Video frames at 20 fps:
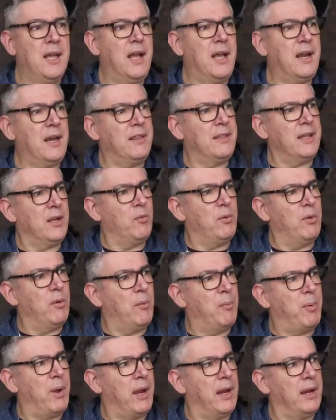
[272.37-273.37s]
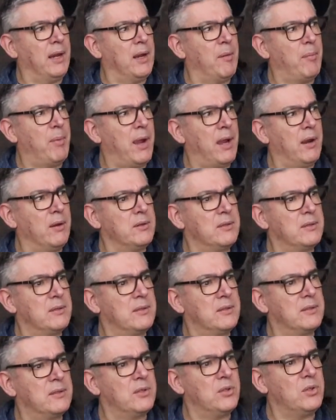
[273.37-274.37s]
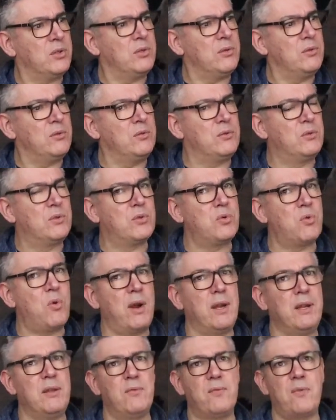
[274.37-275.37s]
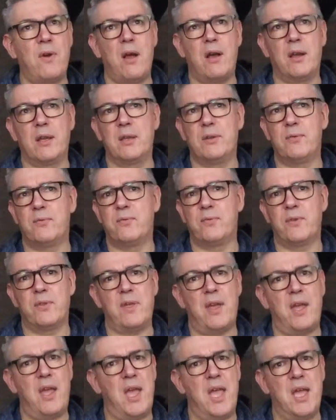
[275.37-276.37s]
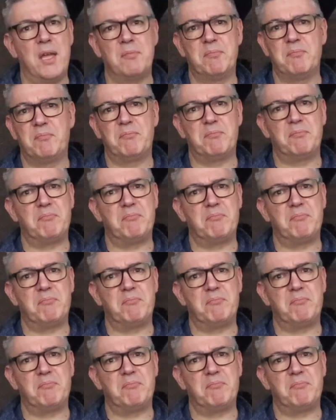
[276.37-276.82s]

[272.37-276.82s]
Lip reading: and I think we were paying about £2.25 for their,